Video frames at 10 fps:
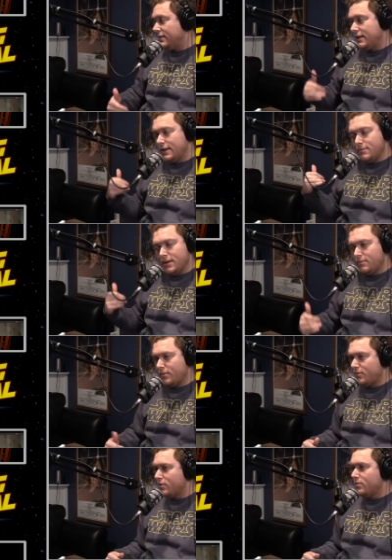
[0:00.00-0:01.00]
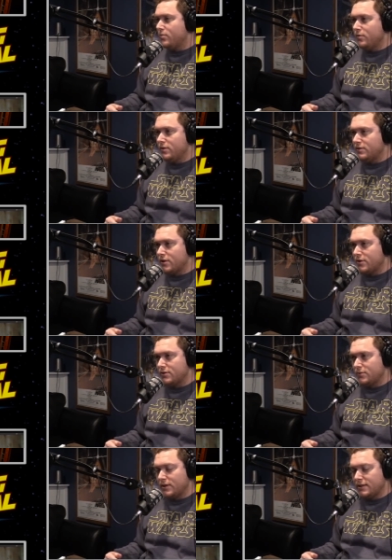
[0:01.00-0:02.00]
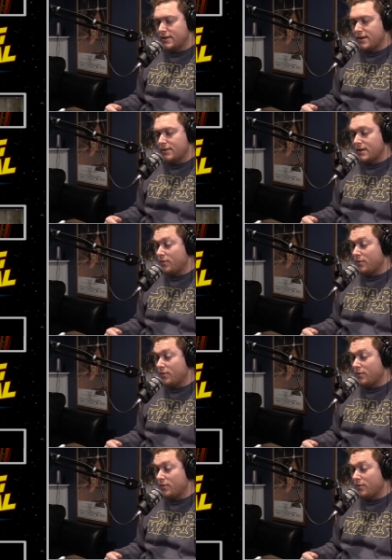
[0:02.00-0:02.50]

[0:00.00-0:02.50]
get them in before the movie starts so we can talk about it.